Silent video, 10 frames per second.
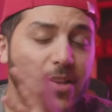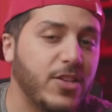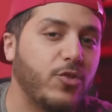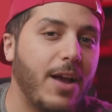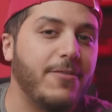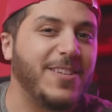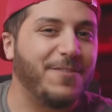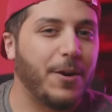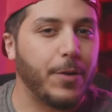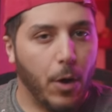this drive is
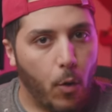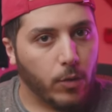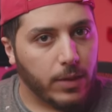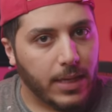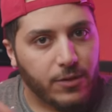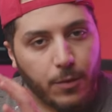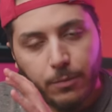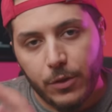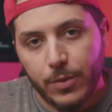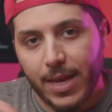very old, it's
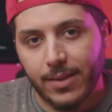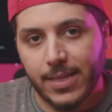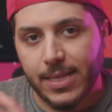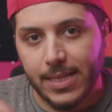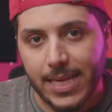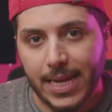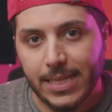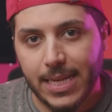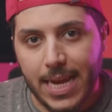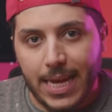from
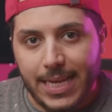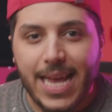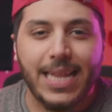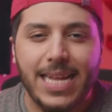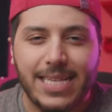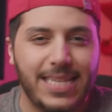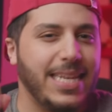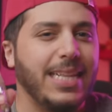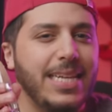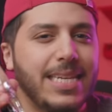2006, yet it's
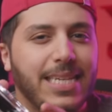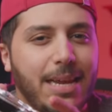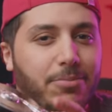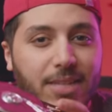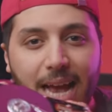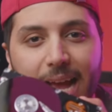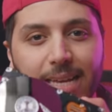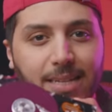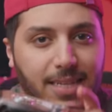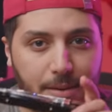still in the same
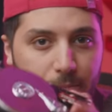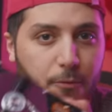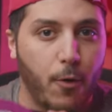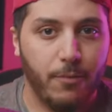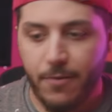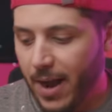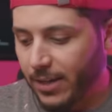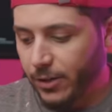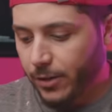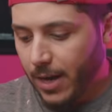size, same form
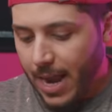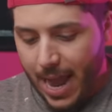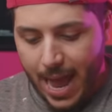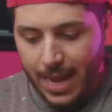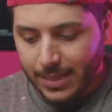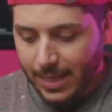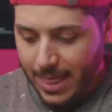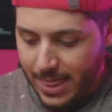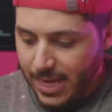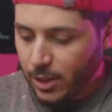factor as
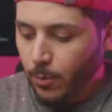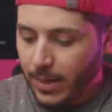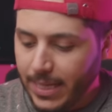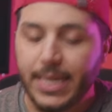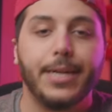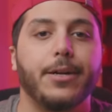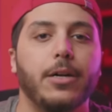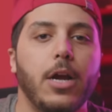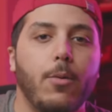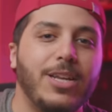this one
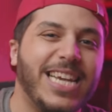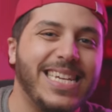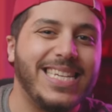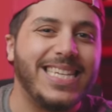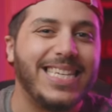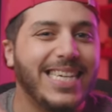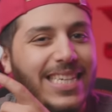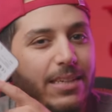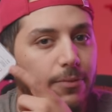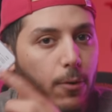here, which has
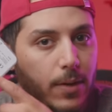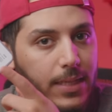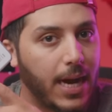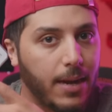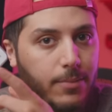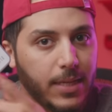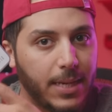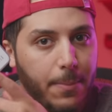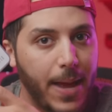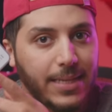64 times the
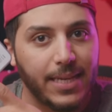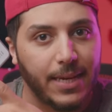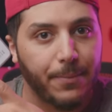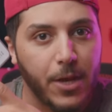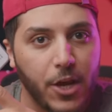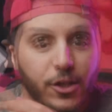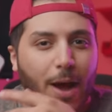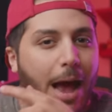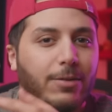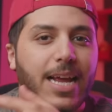capacity.
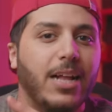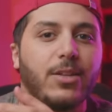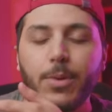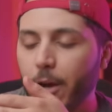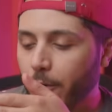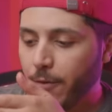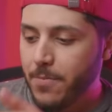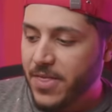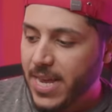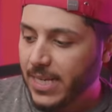So how the hell do we go
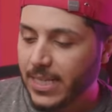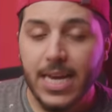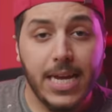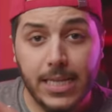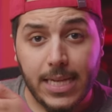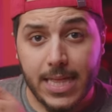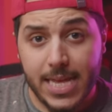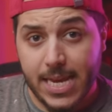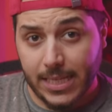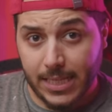from this to
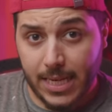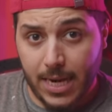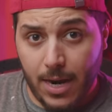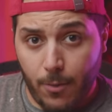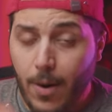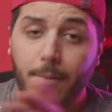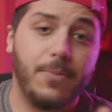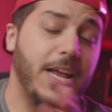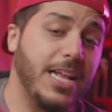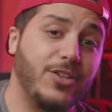this?
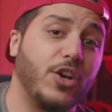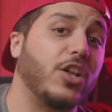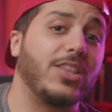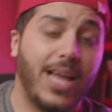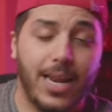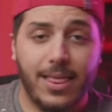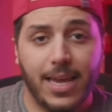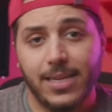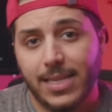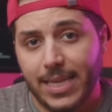Well, it took a lot of
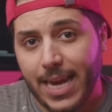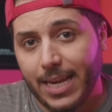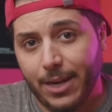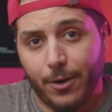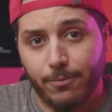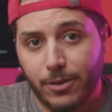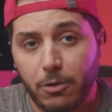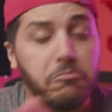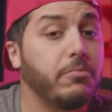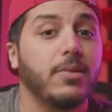things to get here,
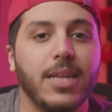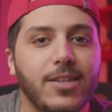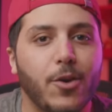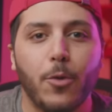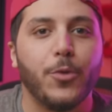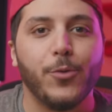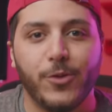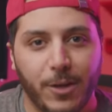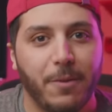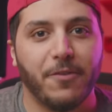so let's go through
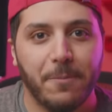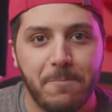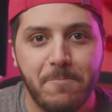some of them.